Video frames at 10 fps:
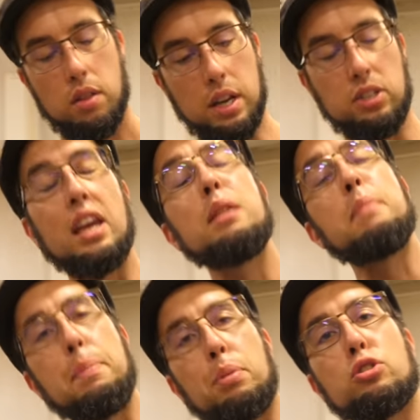This in
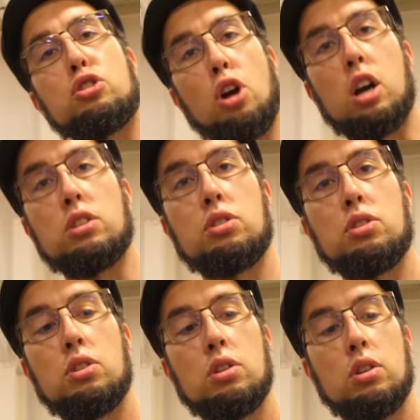Maple
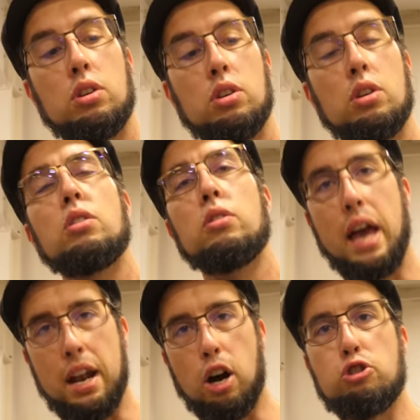starts
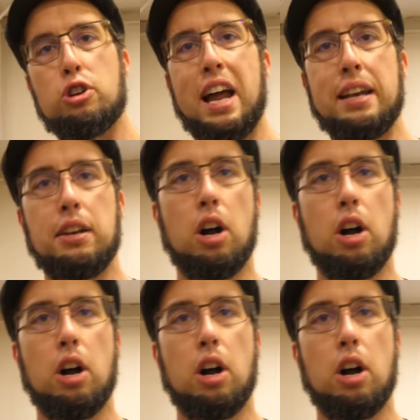at $190.